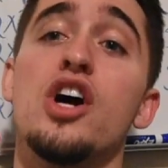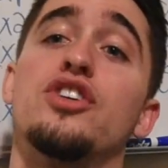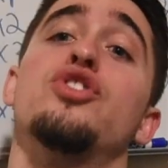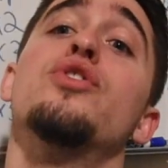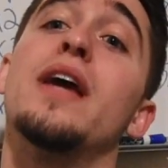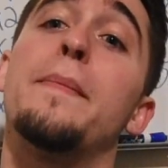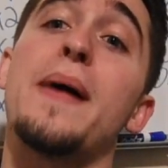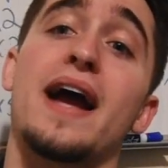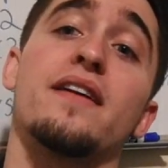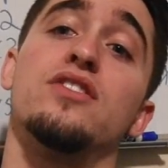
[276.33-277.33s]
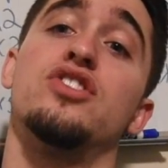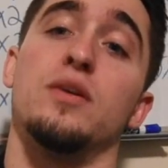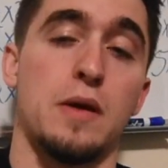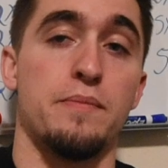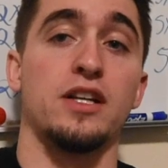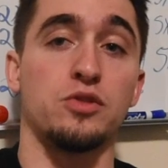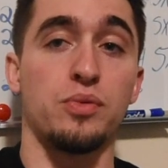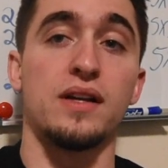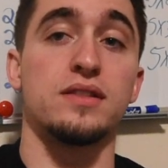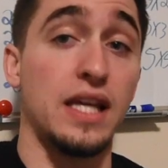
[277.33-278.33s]
so you can get back in the gym and bench
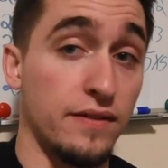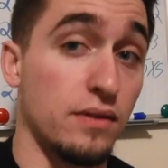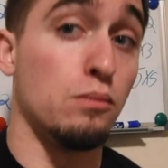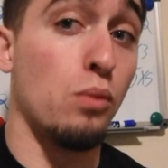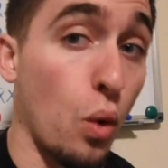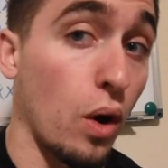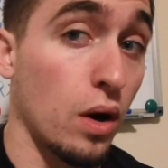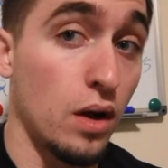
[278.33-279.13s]
press even more.